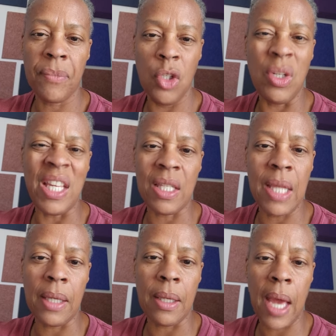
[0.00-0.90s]
You know,
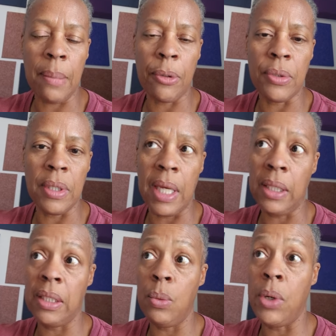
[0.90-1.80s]
that kind of
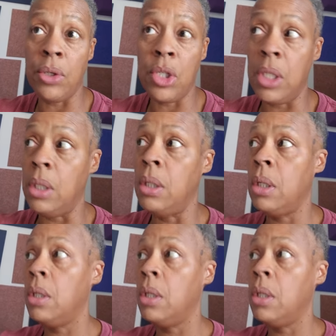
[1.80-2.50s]
personality where she,